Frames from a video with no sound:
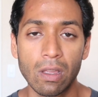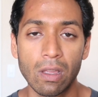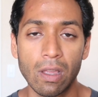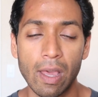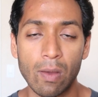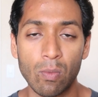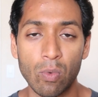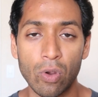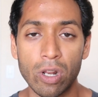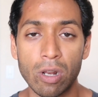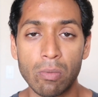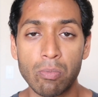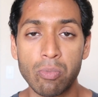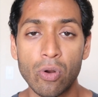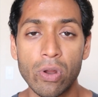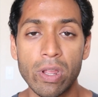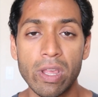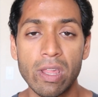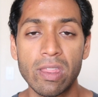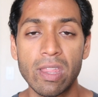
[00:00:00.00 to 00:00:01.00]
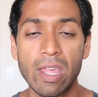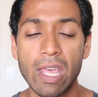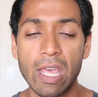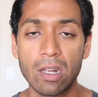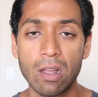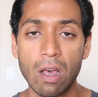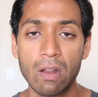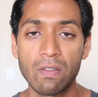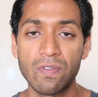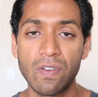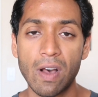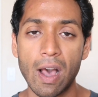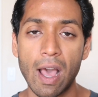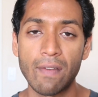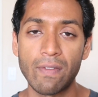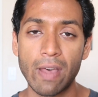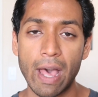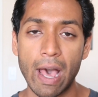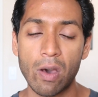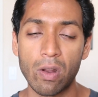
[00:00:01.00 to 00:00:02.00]
And we're going to breathe in on
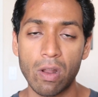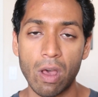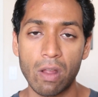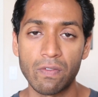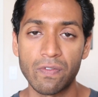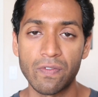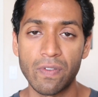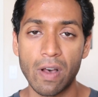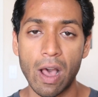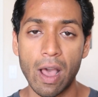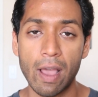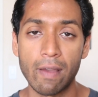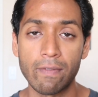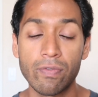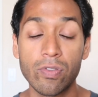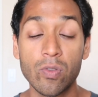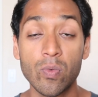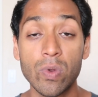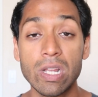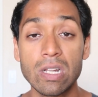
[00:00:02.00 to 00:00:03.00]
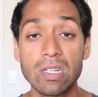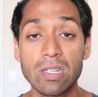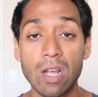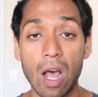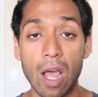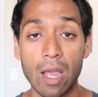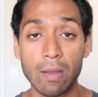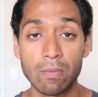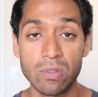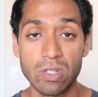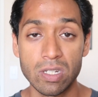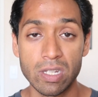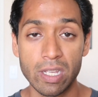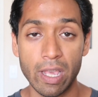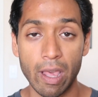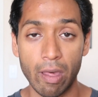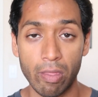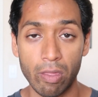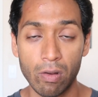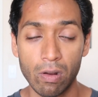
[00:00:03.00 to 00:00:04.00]
5, out on 5, 3 times
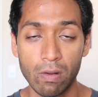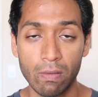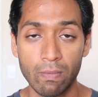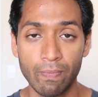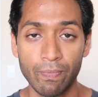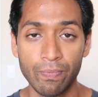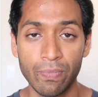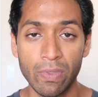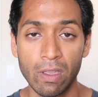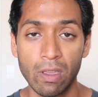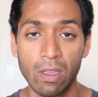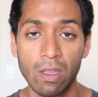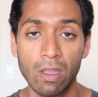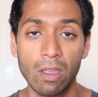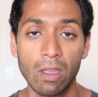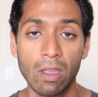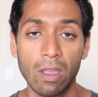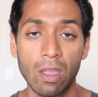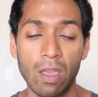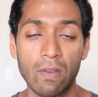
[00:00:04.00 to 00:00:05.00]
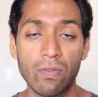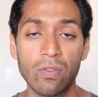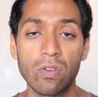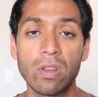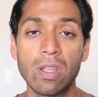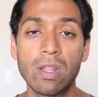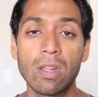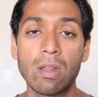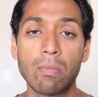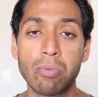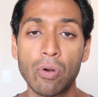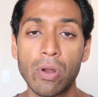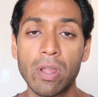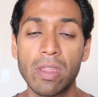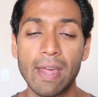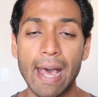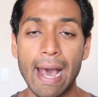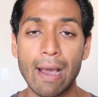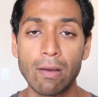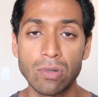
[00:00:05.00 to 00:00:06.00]
together. If you need to
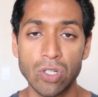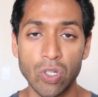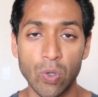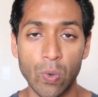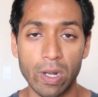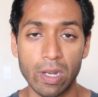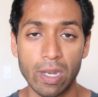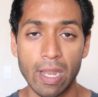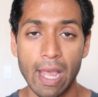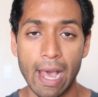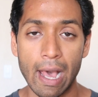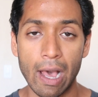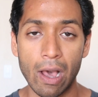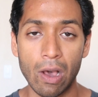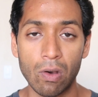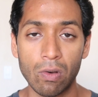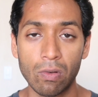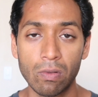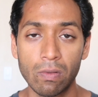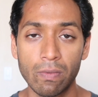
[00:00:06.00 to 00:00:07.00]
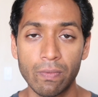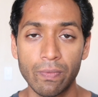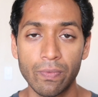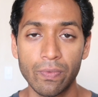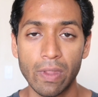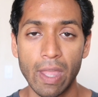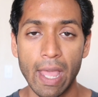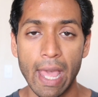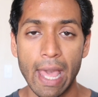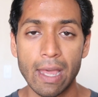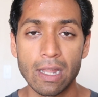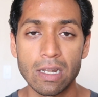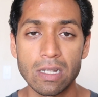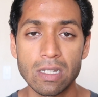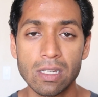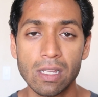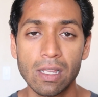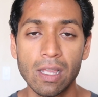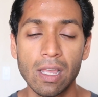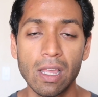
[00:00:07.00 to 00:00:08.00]
breathe out, do it now.
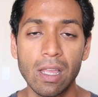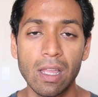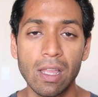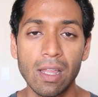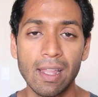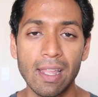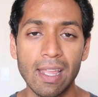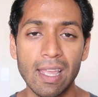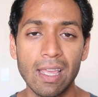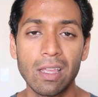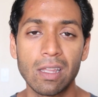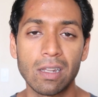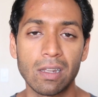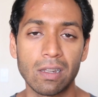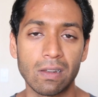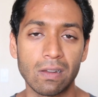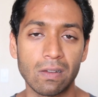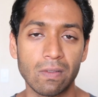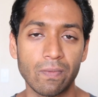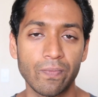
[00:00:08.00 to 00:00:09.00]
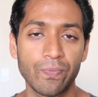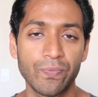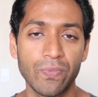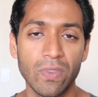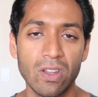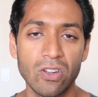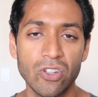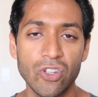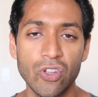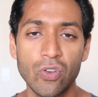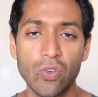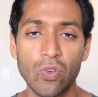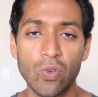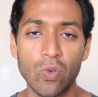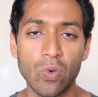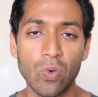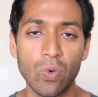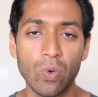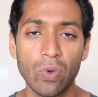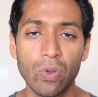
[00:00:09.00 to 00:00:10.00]
And in,
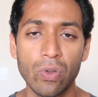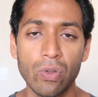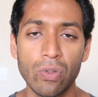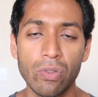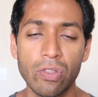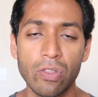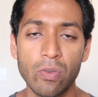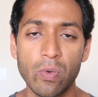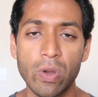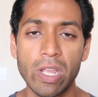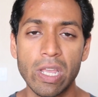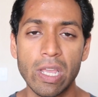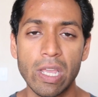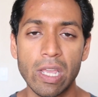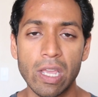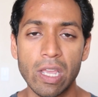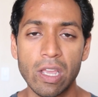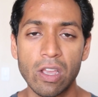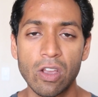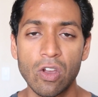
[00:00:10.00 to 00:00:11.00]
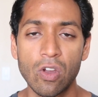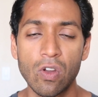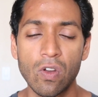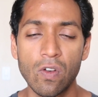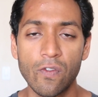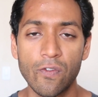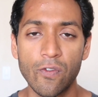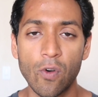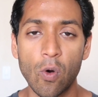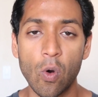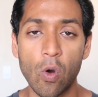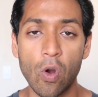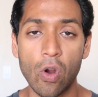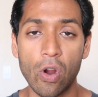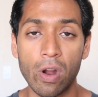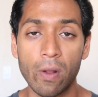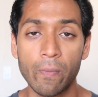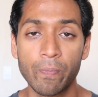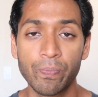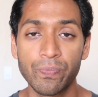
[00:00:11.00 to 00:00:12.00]
2, 3,
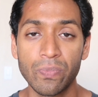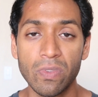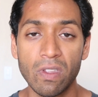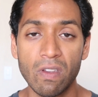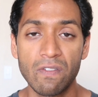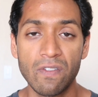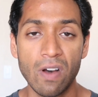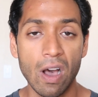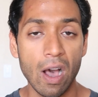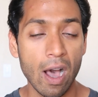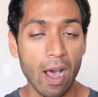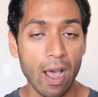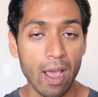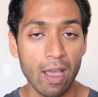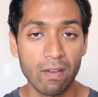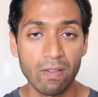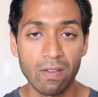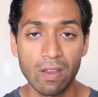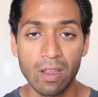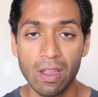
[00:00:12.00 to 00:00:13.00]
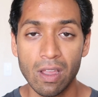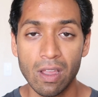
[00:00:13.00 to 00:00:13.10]
4, 5.